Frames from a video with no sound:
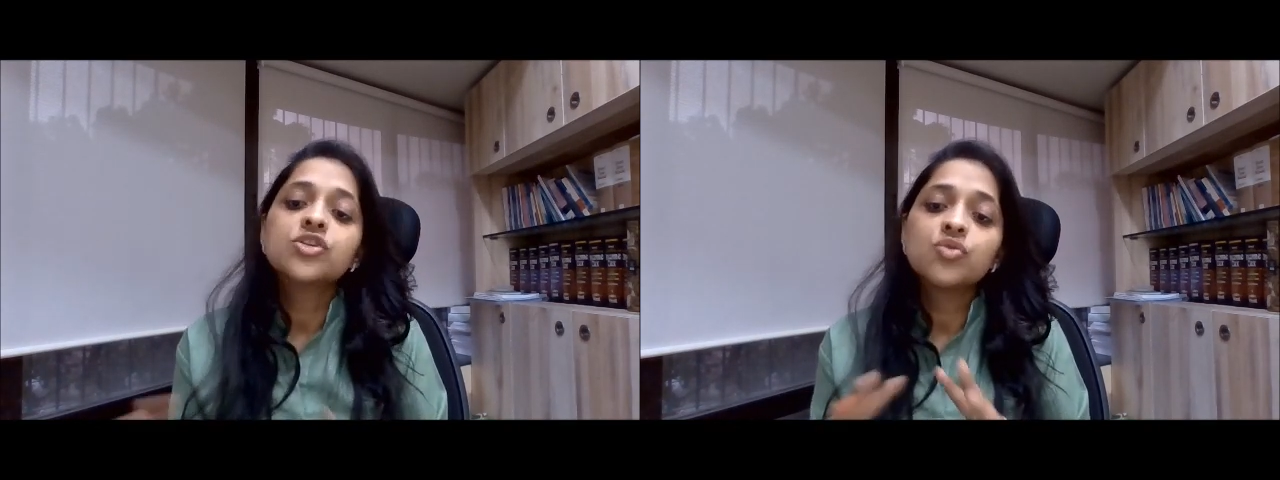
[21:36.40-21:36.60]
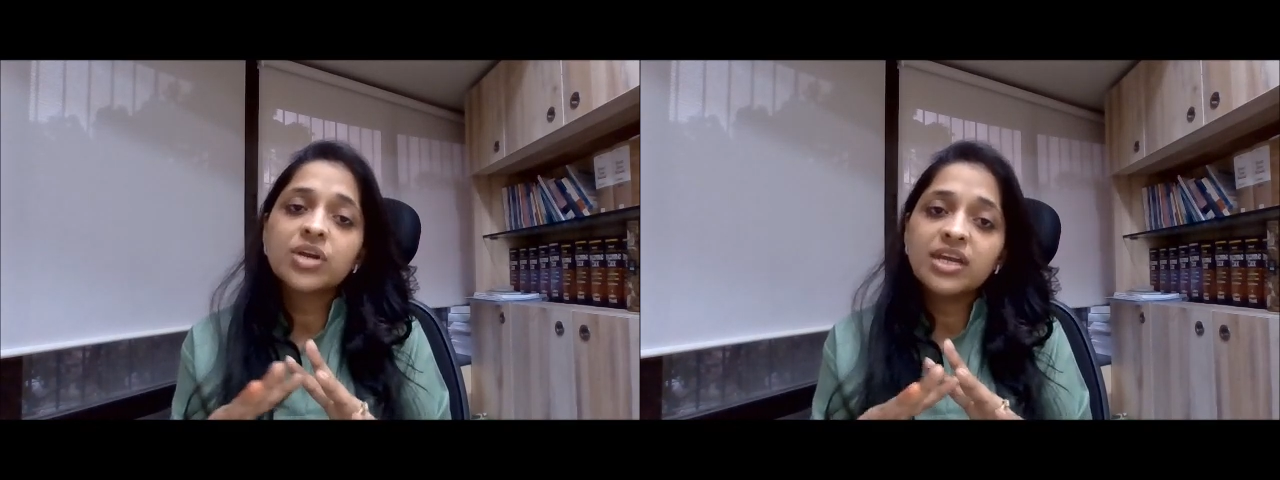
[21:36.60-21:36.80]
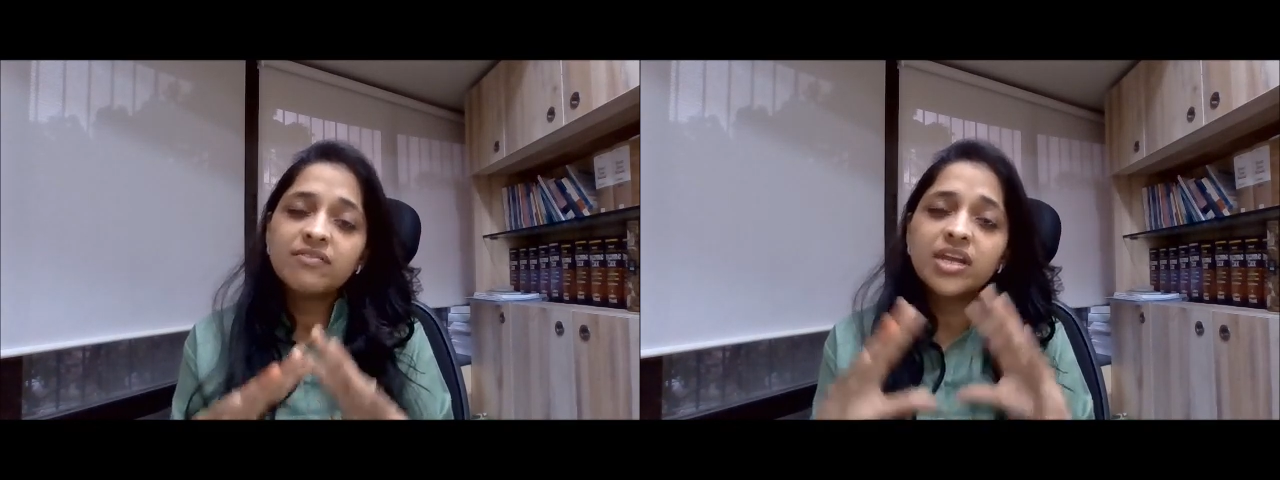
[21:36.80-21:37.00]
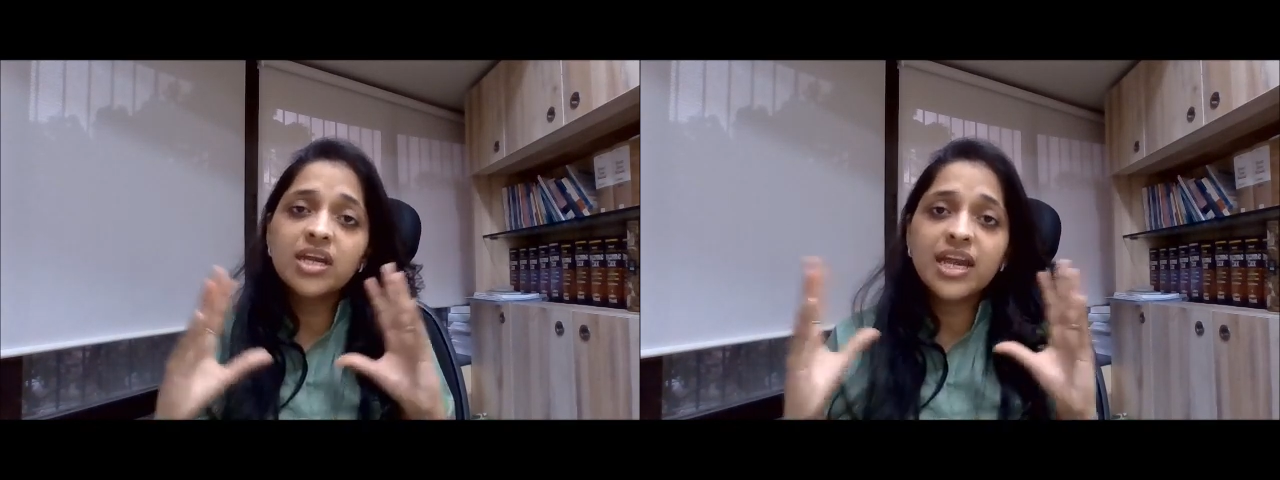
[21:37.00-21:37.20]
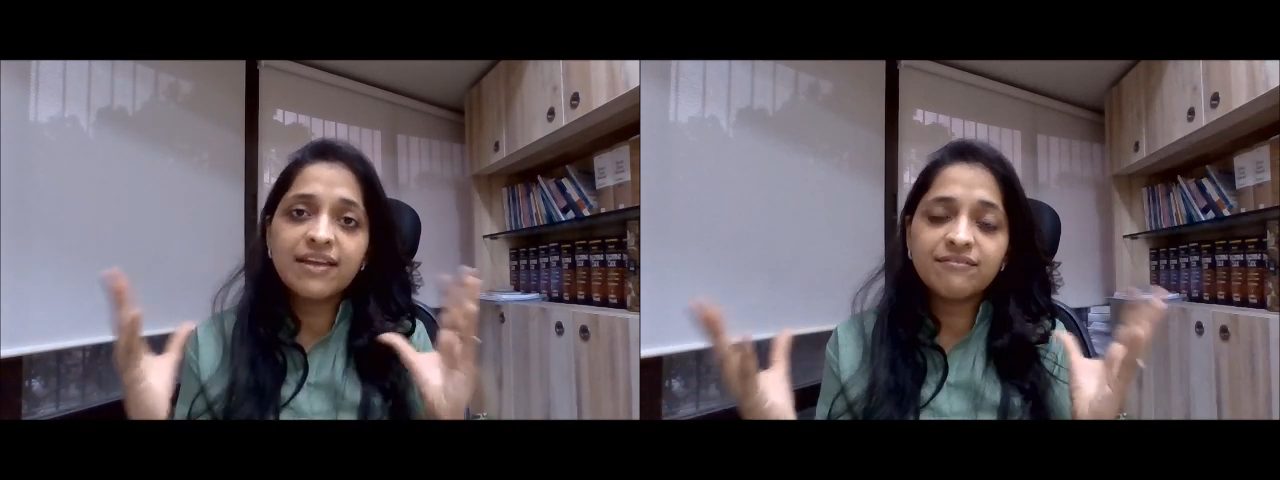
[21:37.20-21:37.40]
So
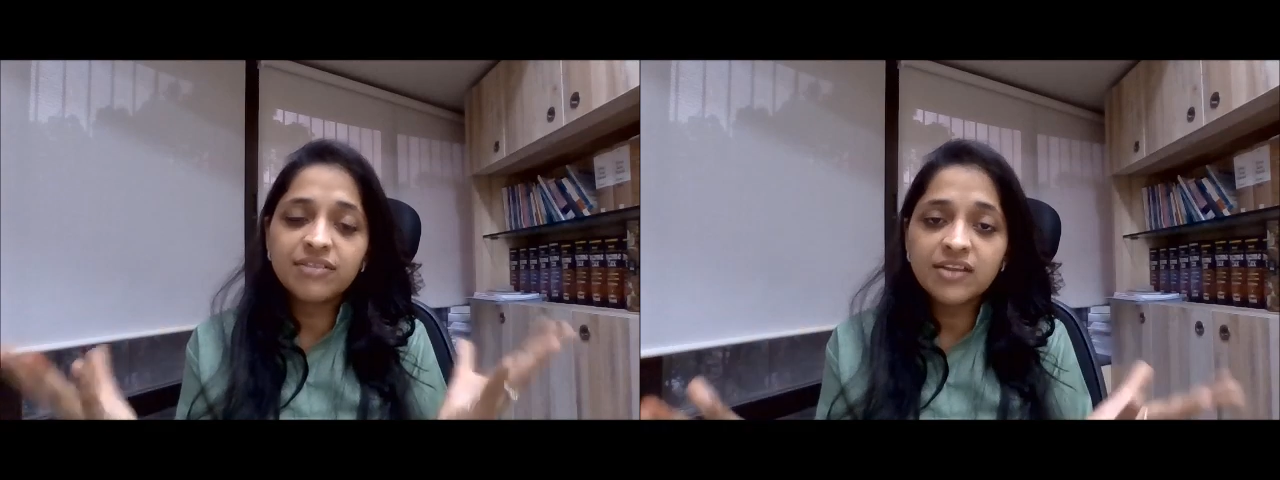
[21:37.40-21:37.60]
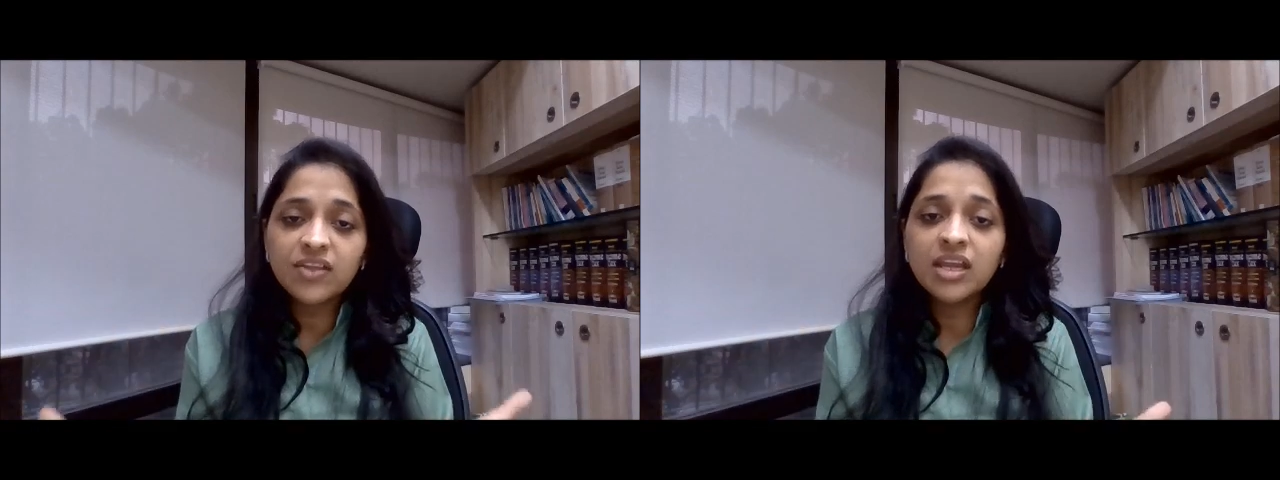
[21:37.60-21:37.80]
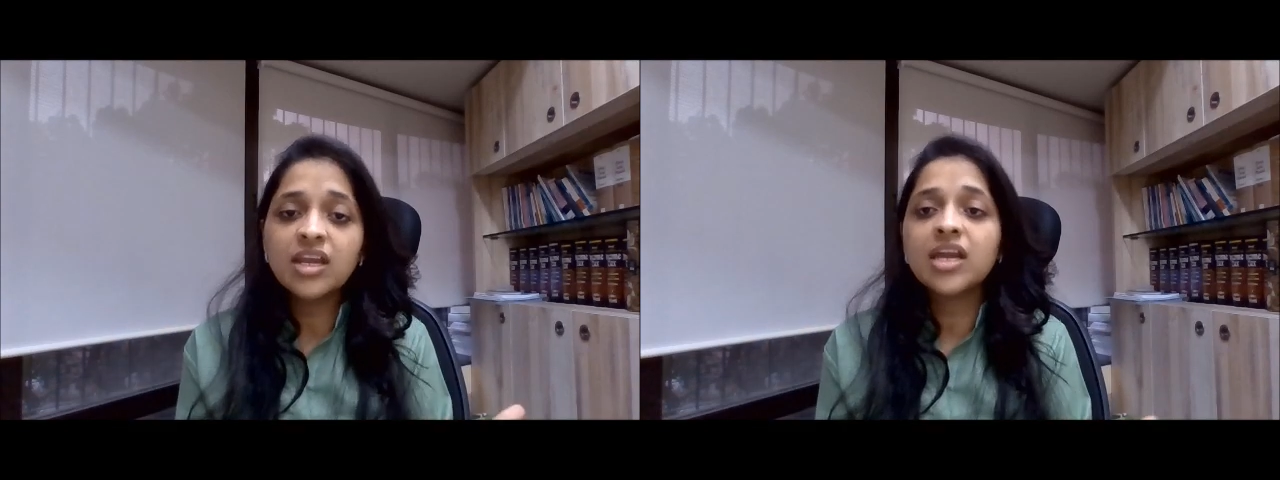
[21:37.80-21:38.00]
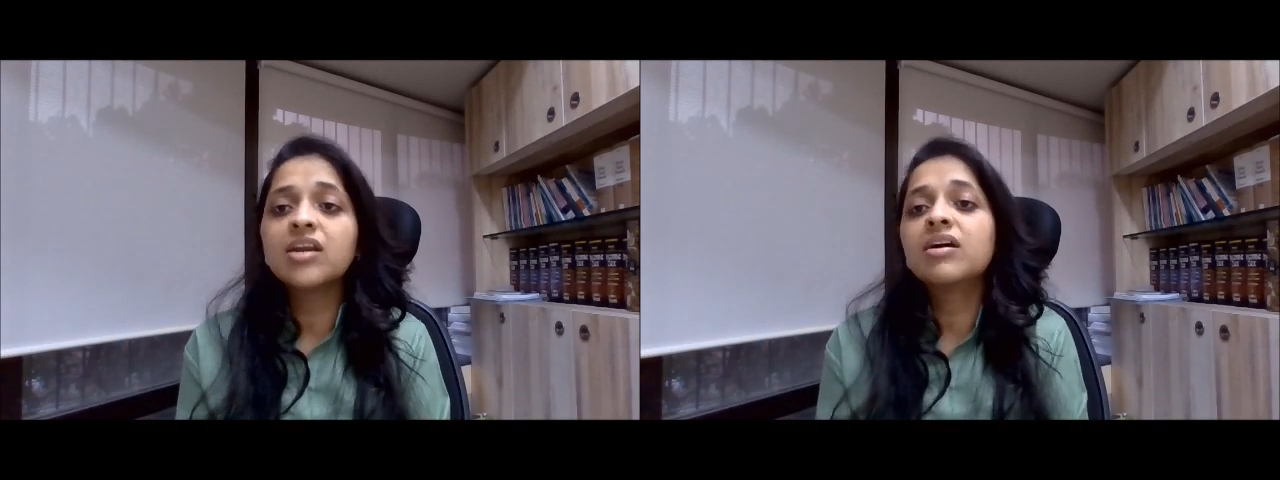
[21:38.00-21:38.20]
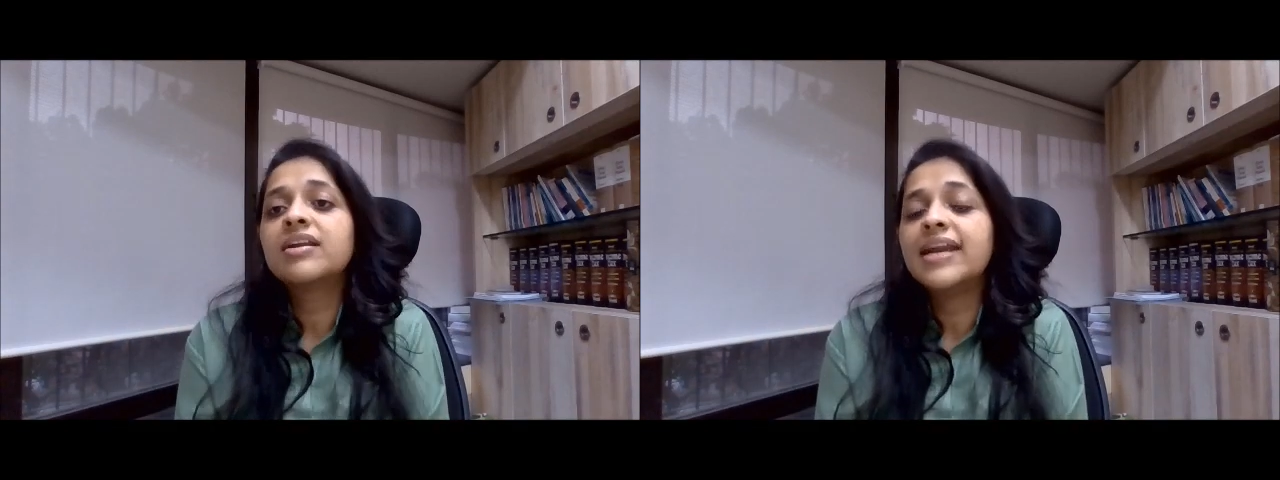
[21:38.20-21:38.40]
giving everything in
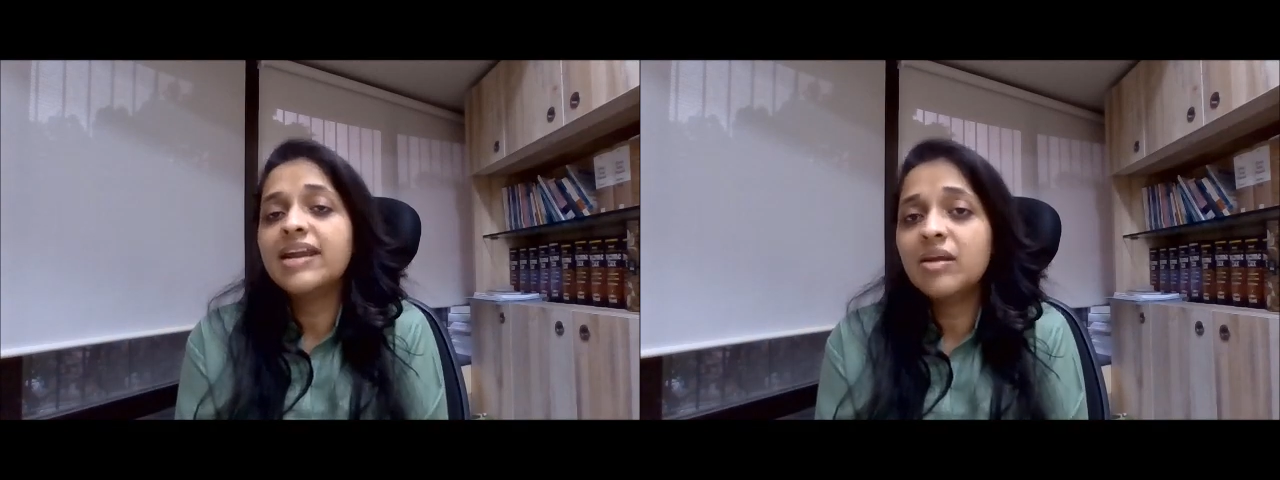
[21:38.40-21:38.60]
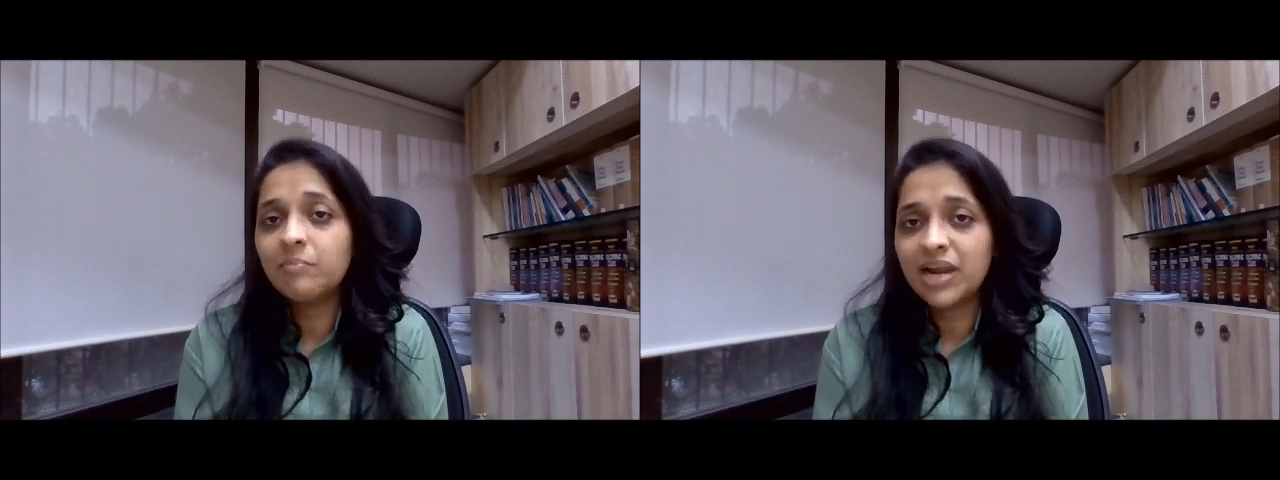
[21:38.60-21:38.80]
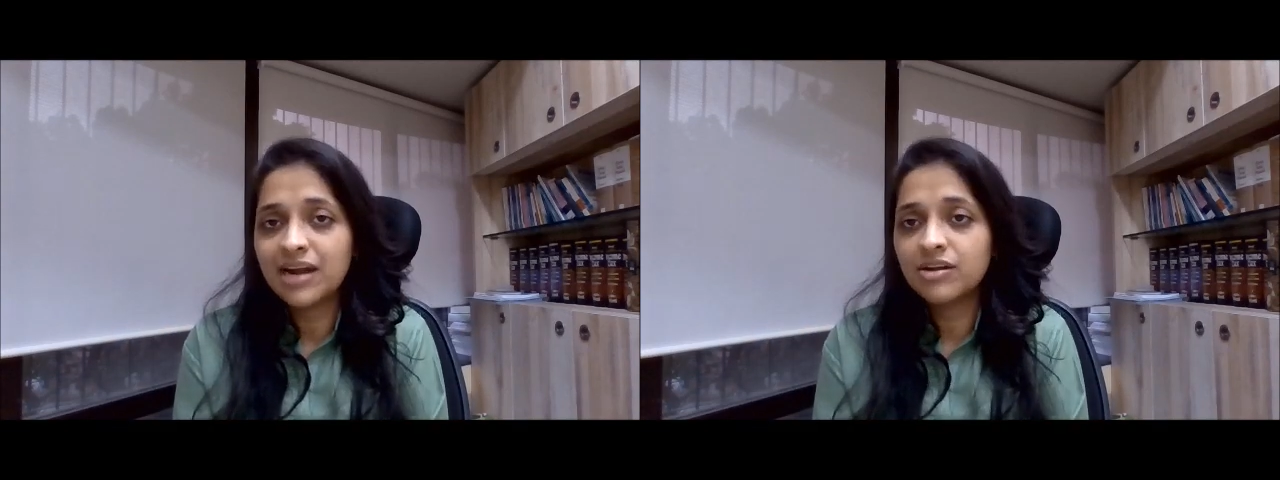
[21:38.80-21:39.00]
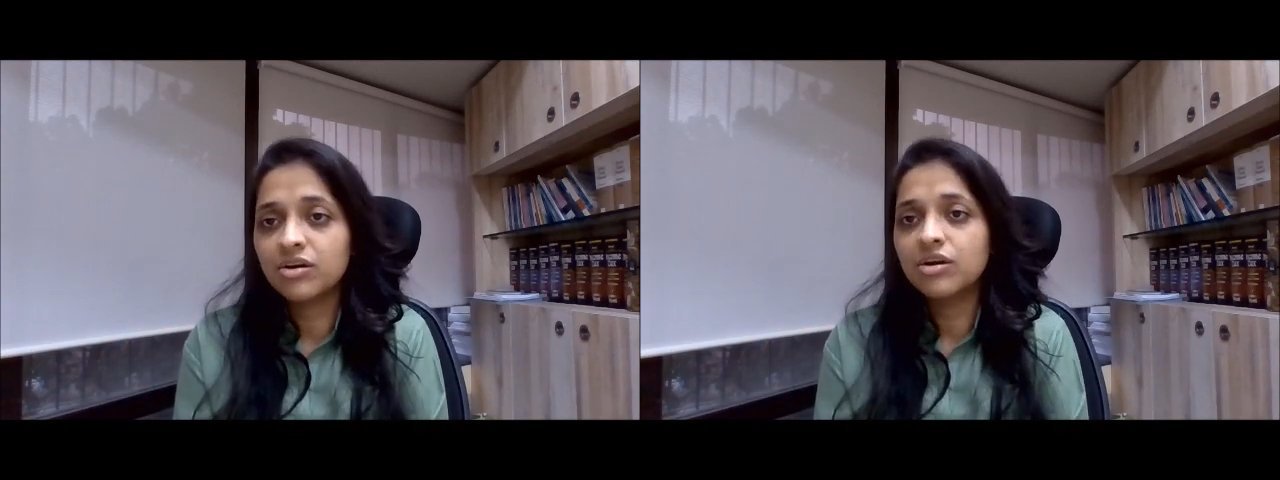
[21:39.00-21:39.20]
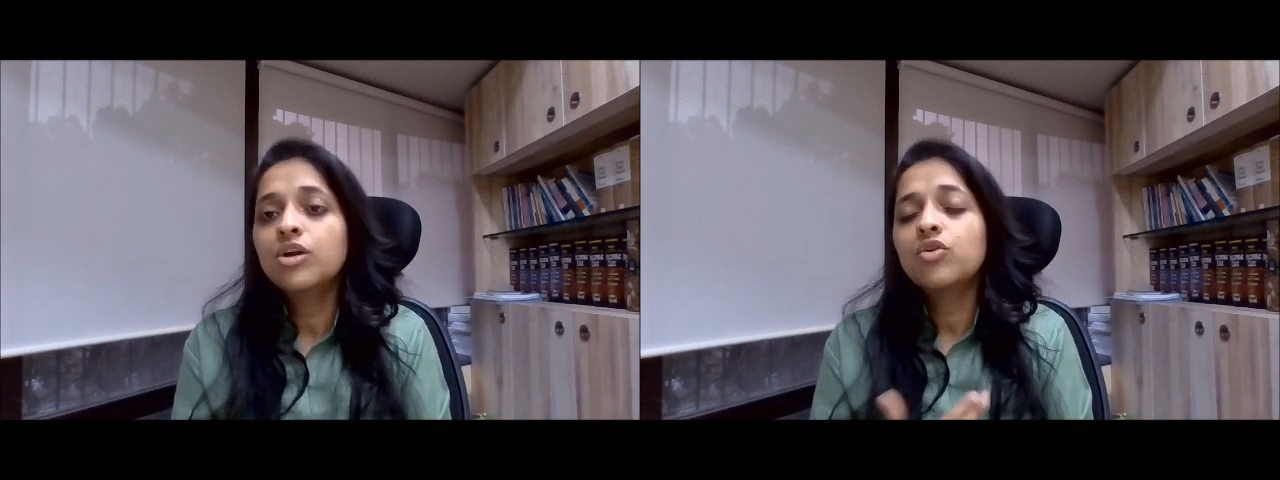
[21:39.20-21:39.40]
a ready platter